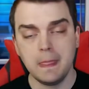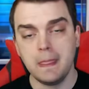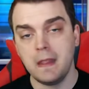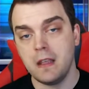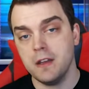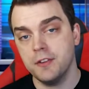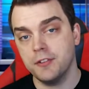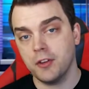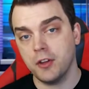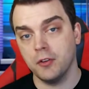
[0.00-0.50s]

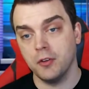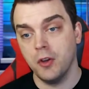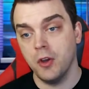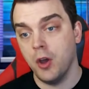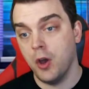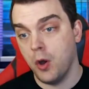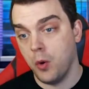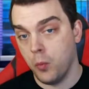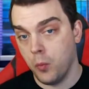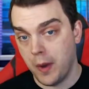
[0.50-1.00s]
So,
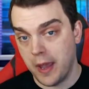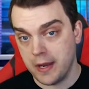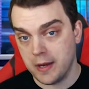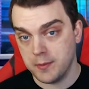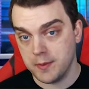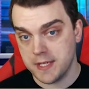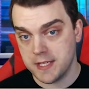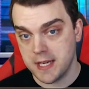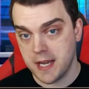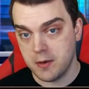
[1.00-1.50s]
where do
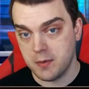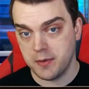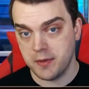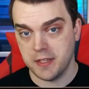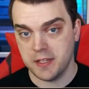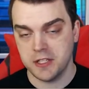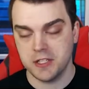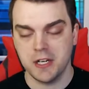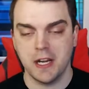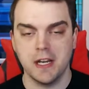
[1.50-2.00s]
we start with
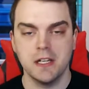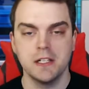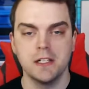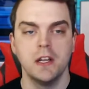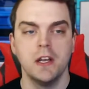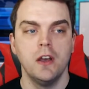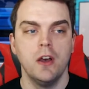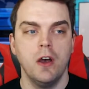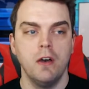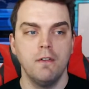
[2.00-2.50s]
this change?
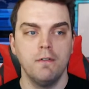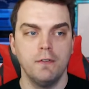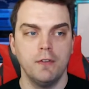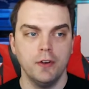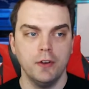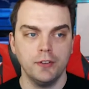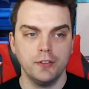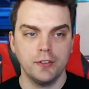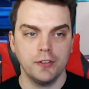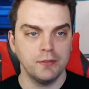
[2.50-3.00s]

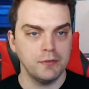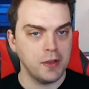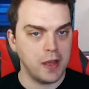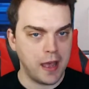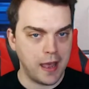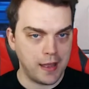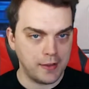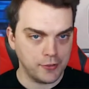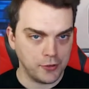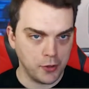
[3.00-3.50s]
First,
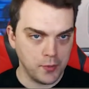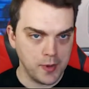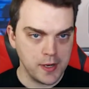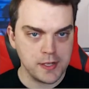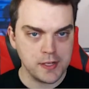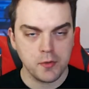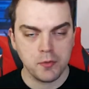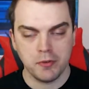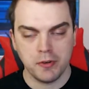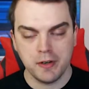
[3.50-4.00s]
as
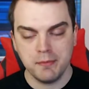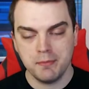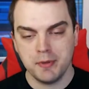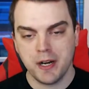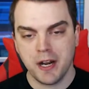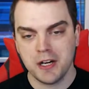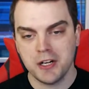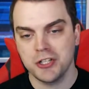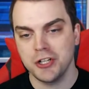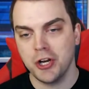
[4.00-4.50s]
always, we're in
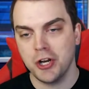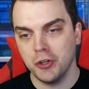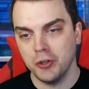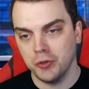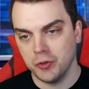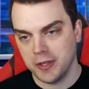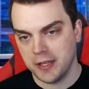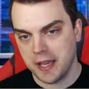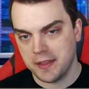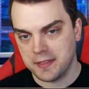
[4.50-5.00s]
production
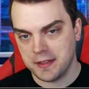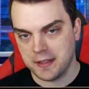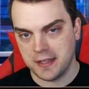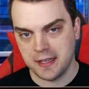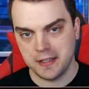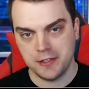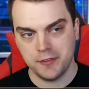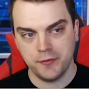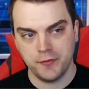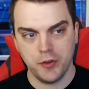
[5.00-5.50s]
looking at the
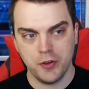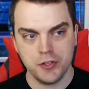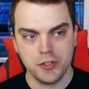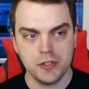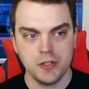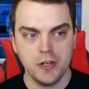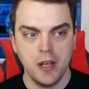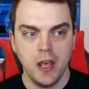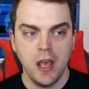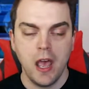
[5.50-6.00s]
latest
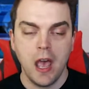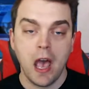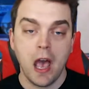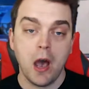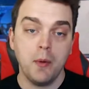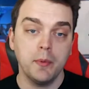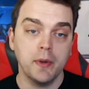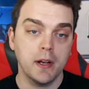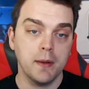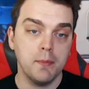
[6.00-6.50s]
version,
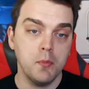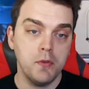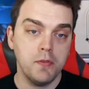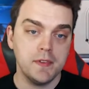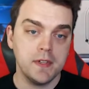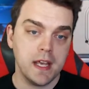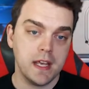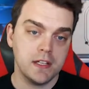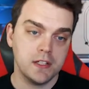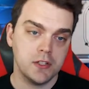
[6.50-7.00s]
and we're going to move
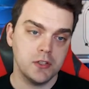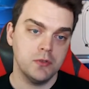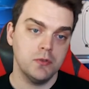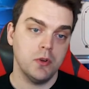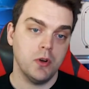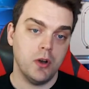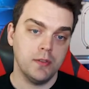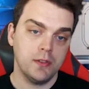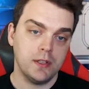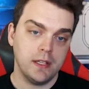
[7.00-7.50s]
down to,
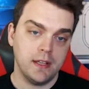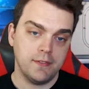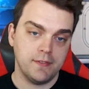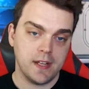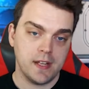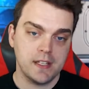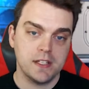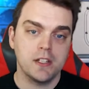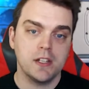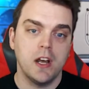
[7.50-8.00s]
on the
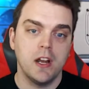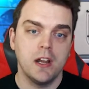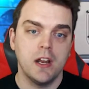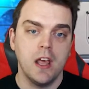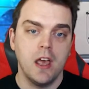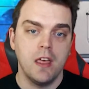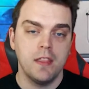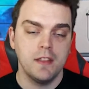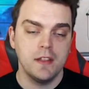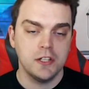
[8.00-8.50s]
left-hand side,
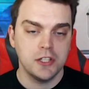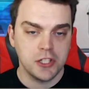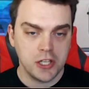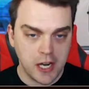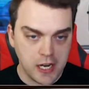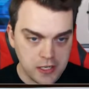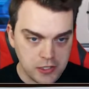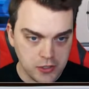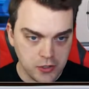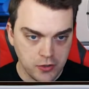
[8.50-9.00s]
the
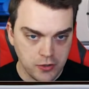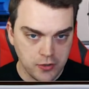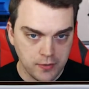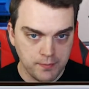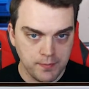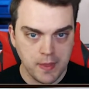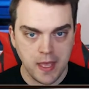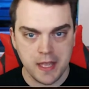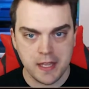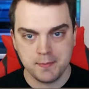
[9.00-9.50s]

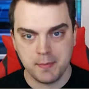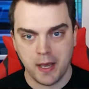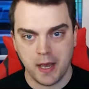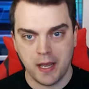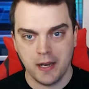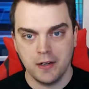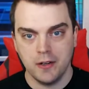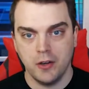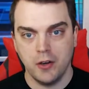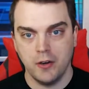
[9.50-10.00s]
changelog as
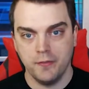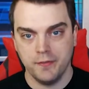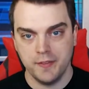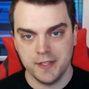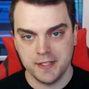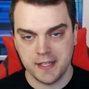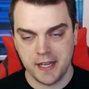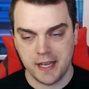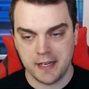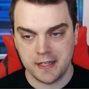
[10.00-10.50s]
part of the
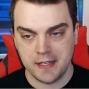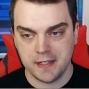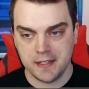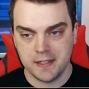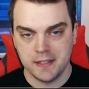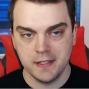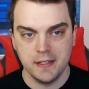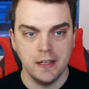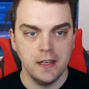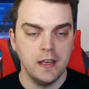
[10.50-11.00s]

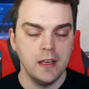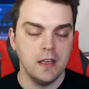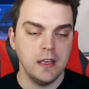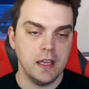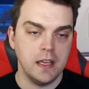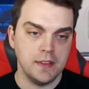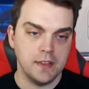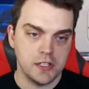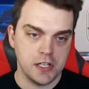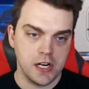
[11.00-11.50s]
standards.
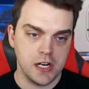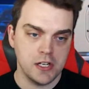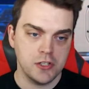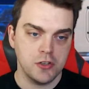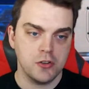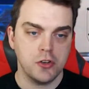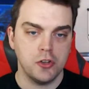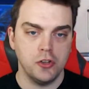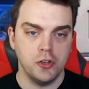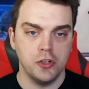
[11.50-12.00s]
In the
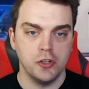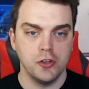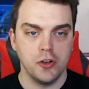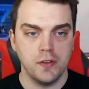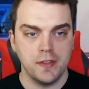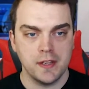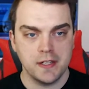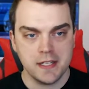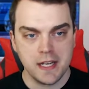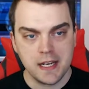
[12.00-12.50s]
changelog, you can
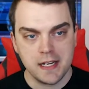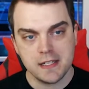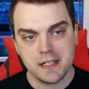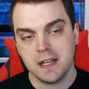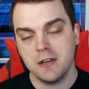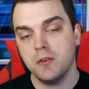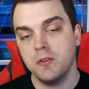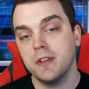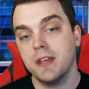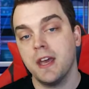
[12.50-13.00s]
note the date
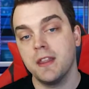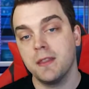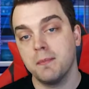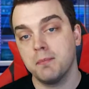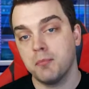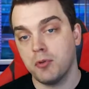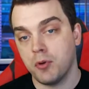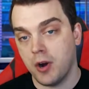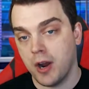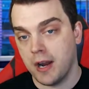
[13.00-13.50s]
and all the other
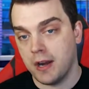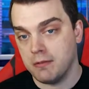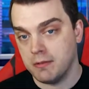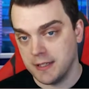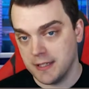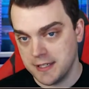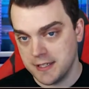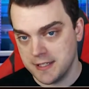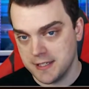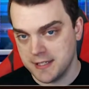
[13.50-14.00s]
prior
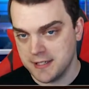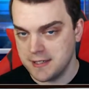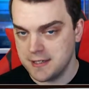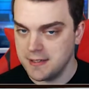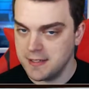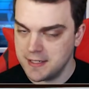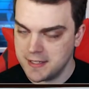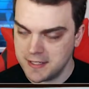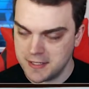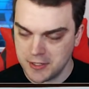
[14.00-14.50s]
releases.
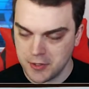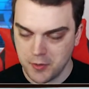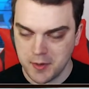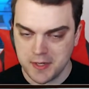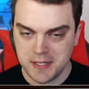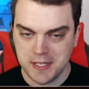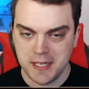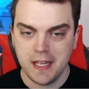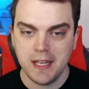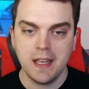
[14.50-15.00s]
This is
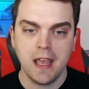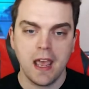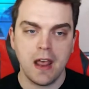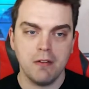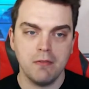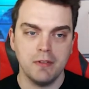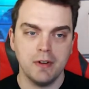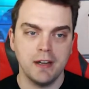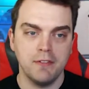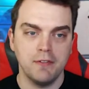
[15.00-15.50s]
always here
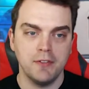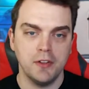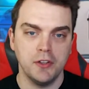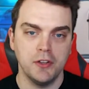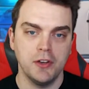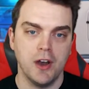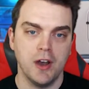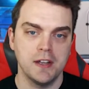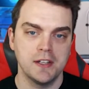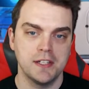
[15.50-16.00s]
and ready for you
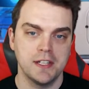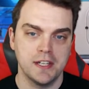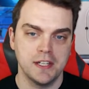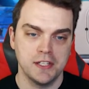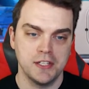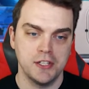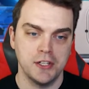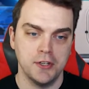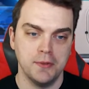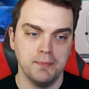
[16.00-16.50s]
guys to
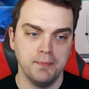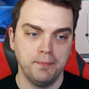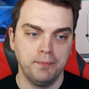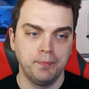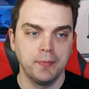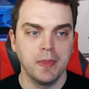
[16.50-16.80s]
consume.